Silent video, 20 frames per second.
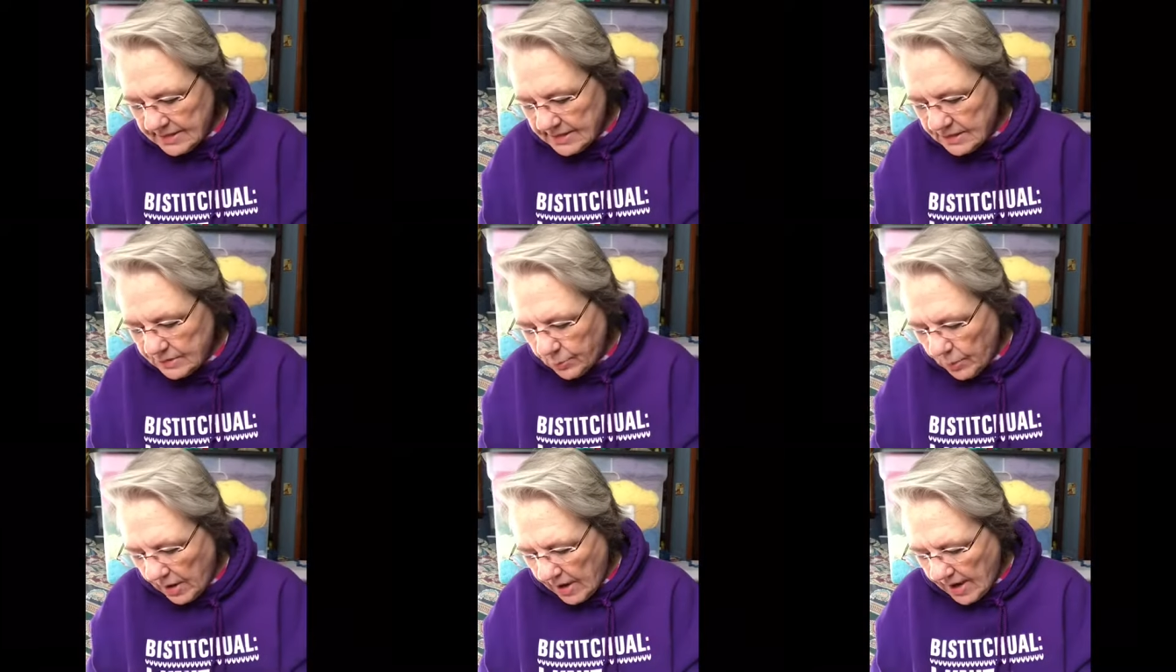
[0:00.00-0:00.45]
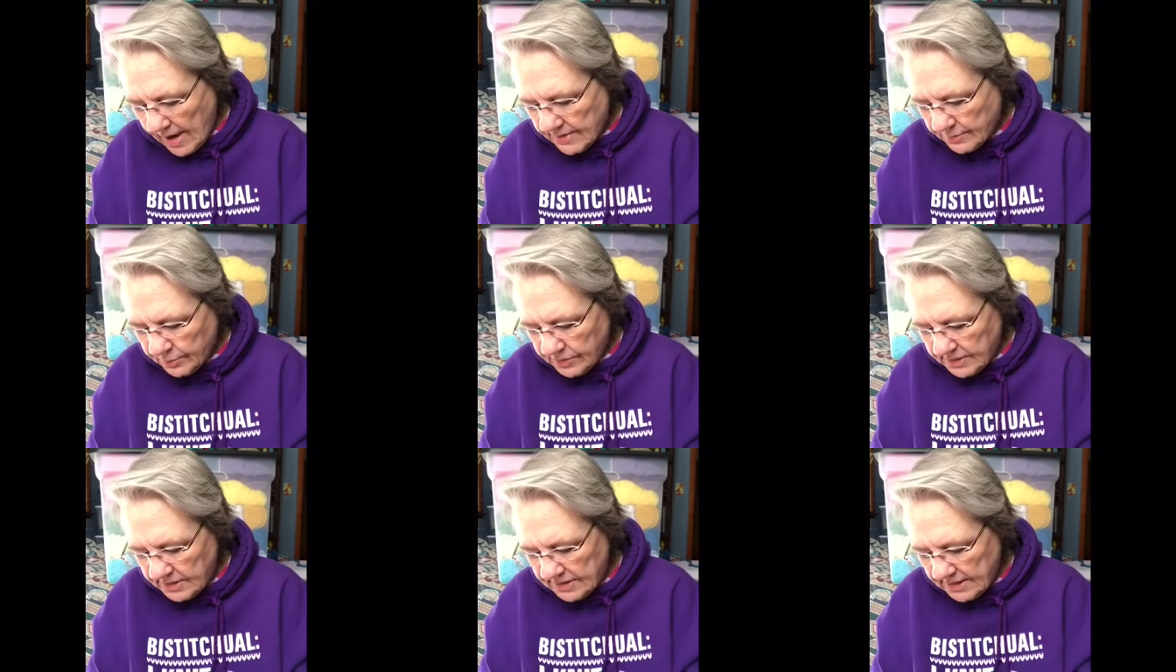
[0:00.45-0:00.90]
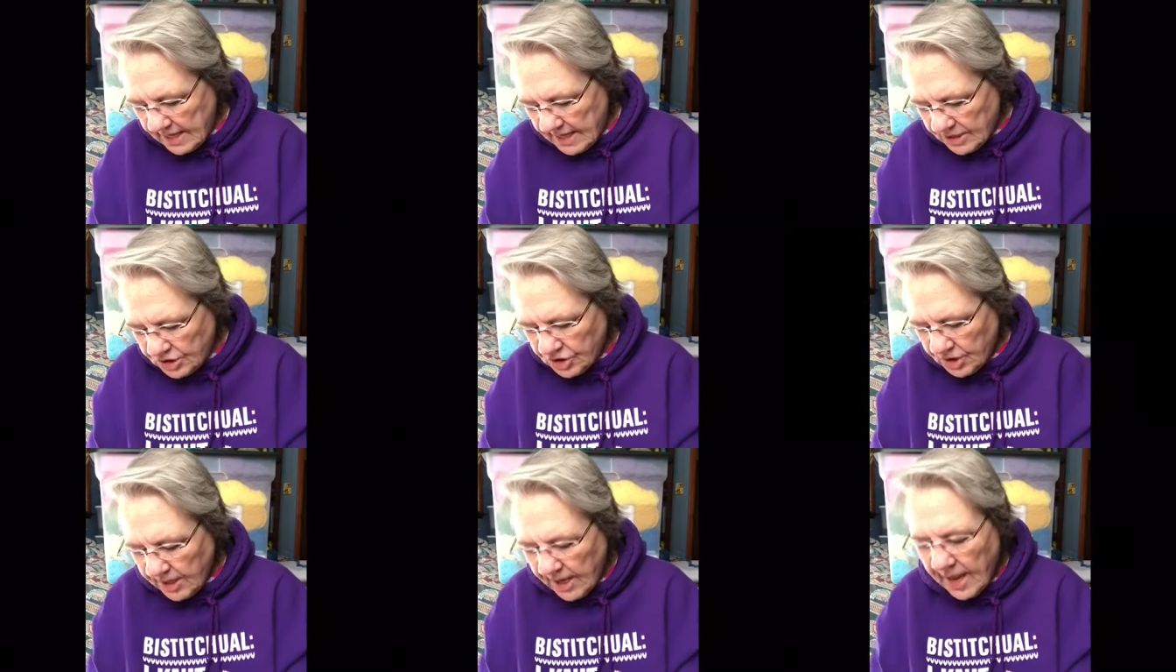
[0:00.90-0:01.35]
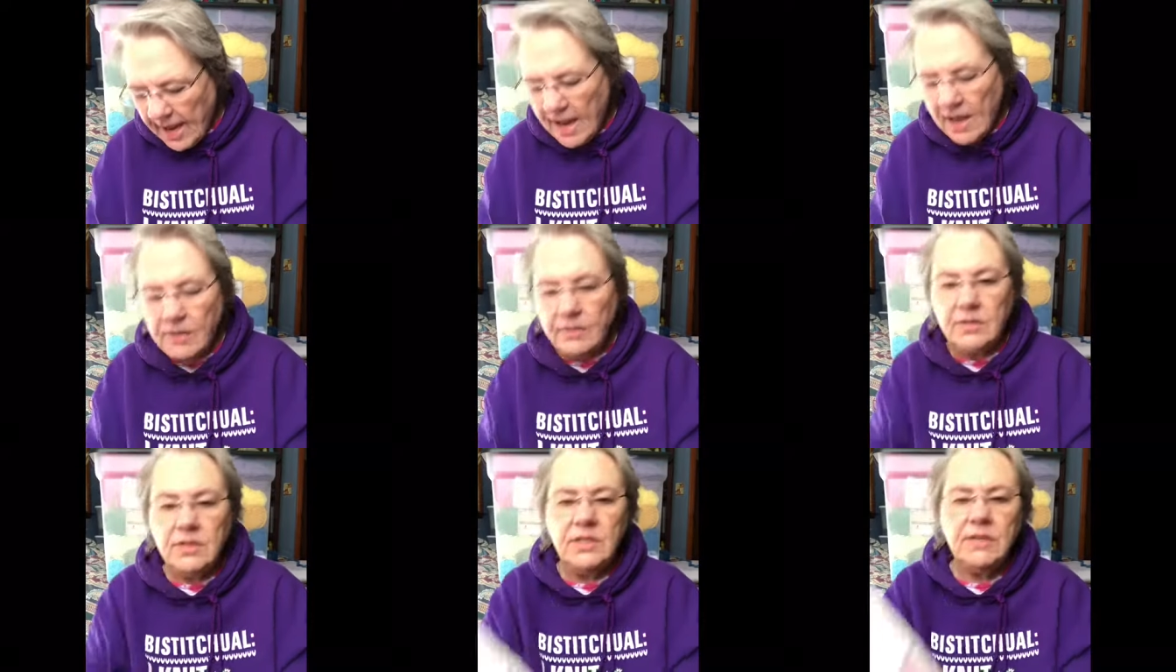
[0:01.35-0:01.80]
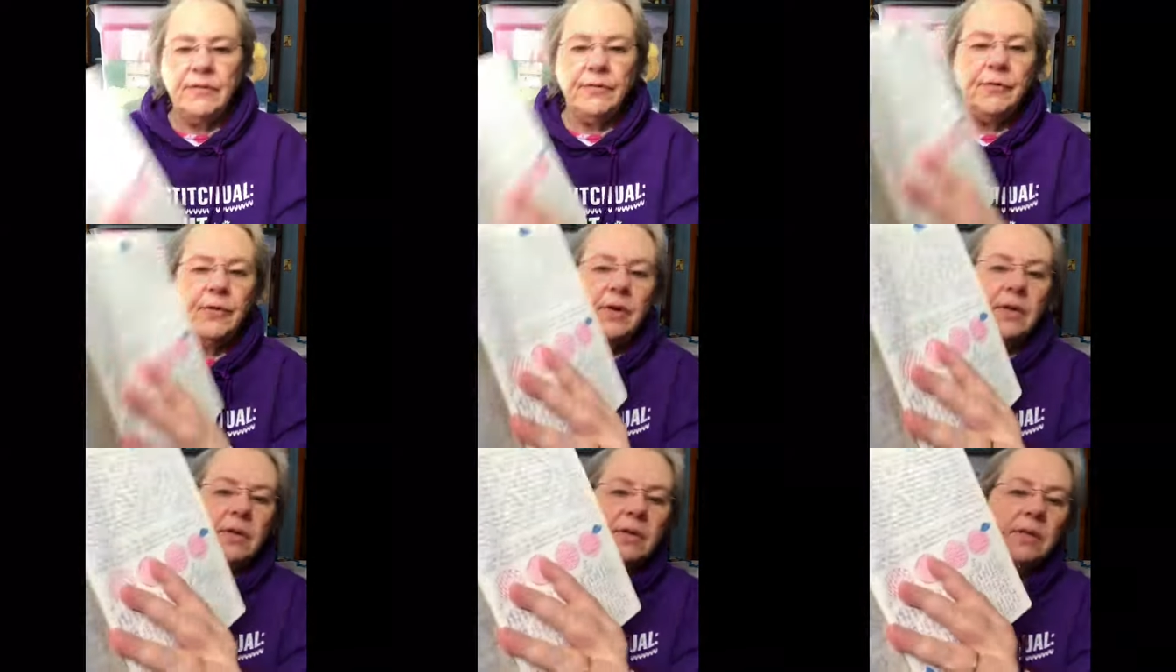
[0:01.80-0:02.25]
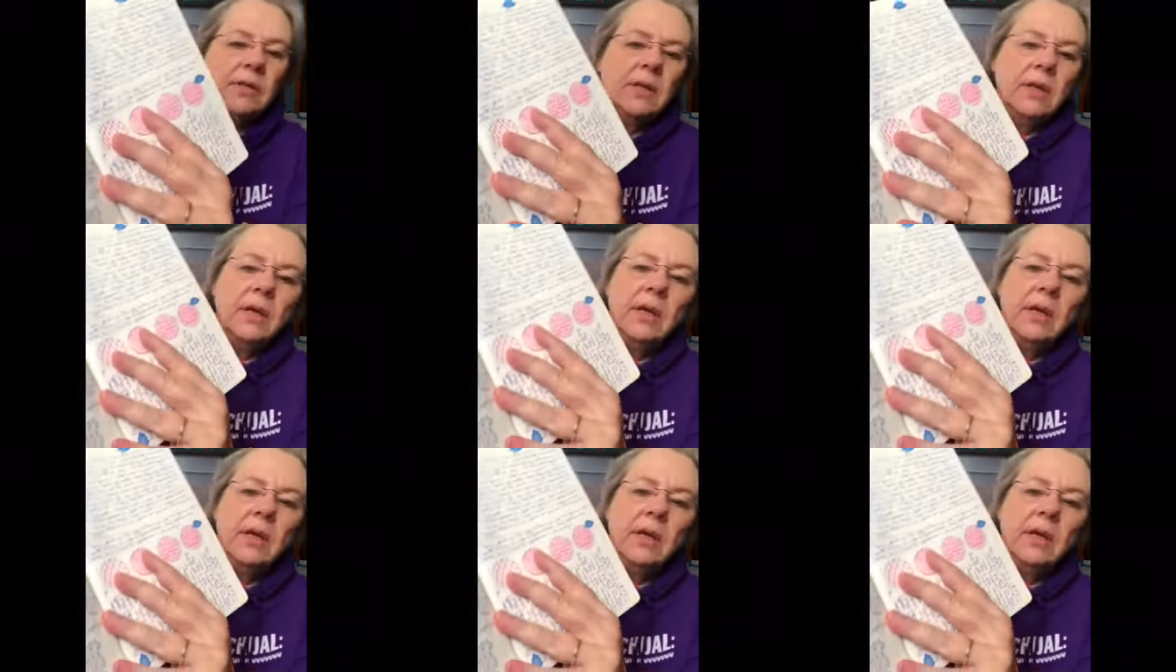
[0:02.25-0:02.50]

is where I was sketching out different